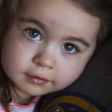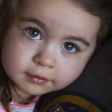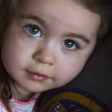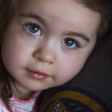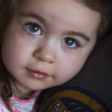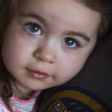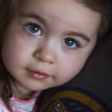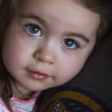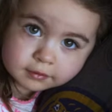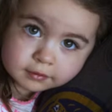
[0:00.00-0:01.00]

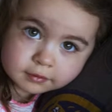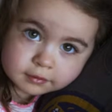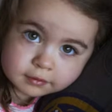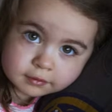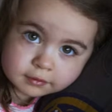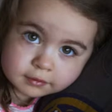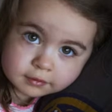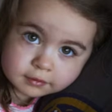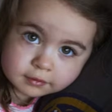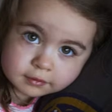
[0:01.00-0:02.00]

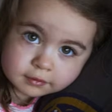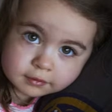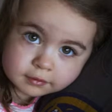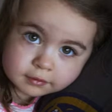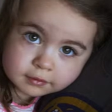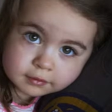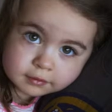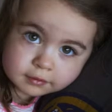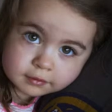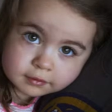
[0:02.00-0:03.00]

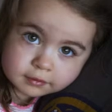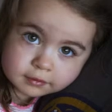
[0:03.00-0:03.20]
This person isn't speaking.